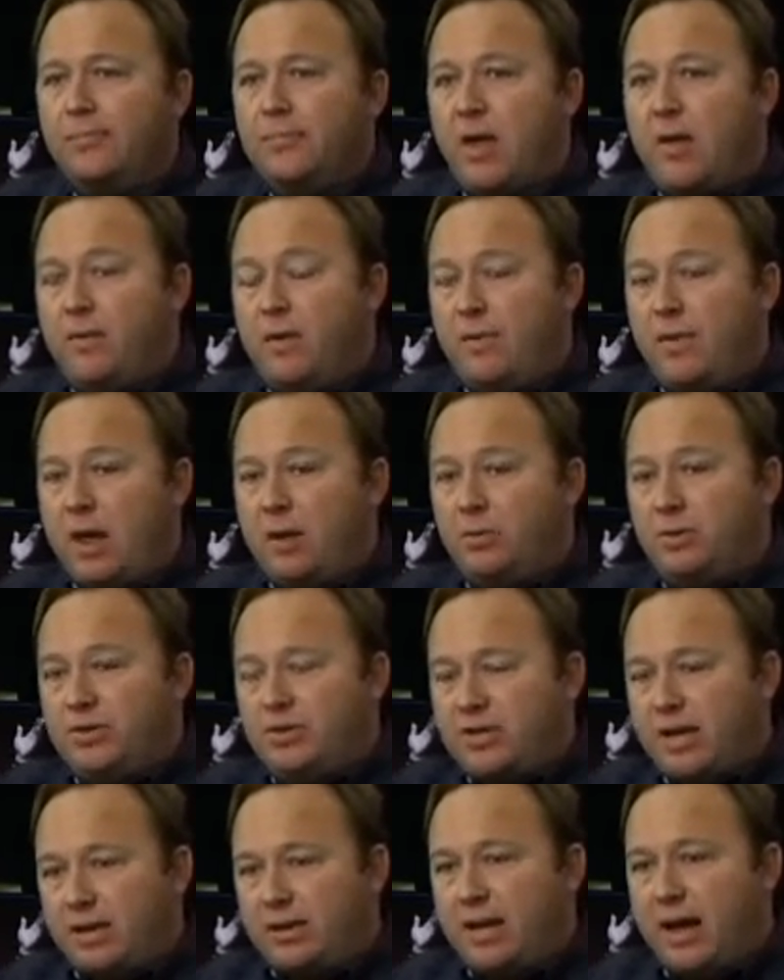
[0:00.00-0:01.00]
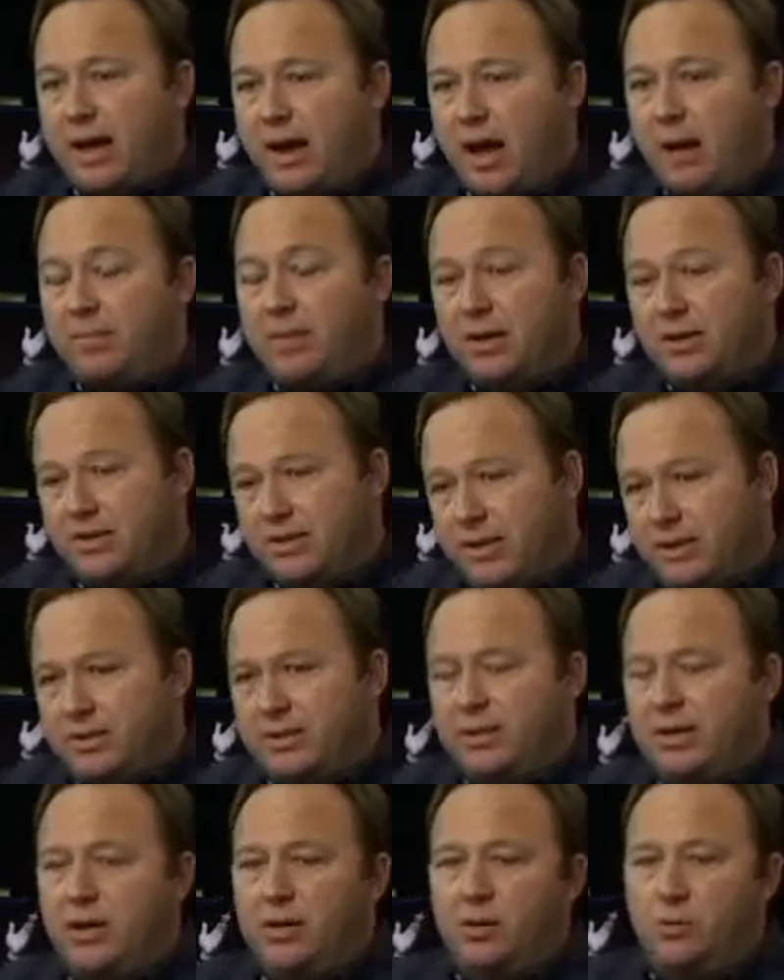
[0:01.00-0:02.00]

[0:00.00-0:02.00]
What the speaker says: And then they would set that up. Now, since then,